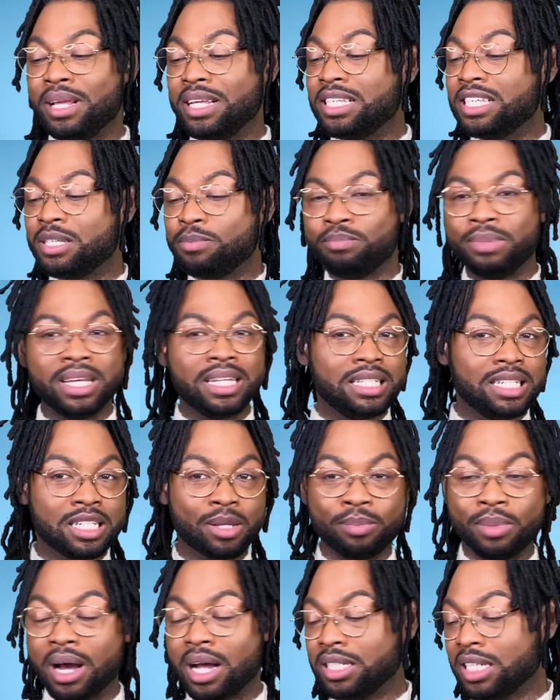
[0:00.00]
spins
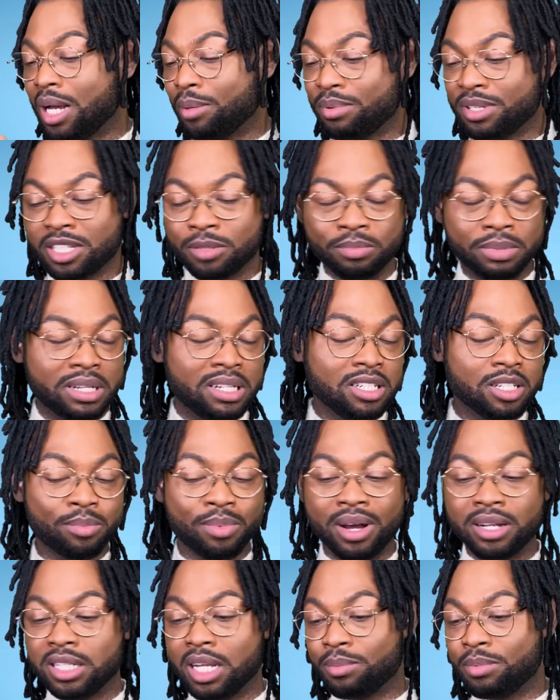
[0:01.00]
upon top of spins
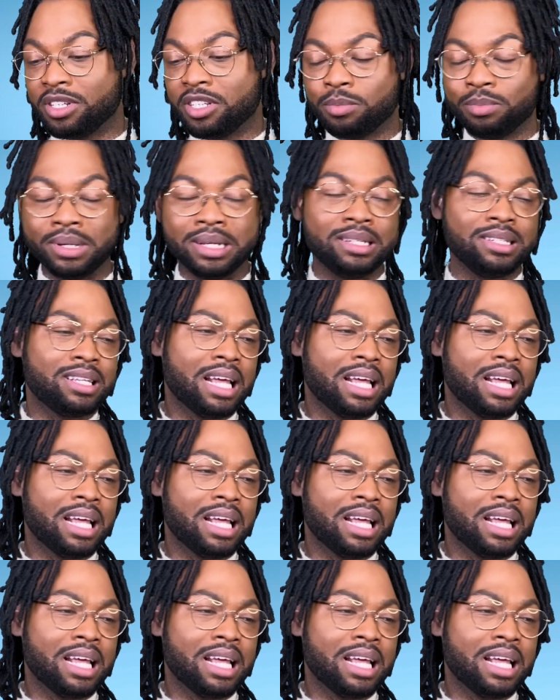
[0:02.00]
upon top of spins,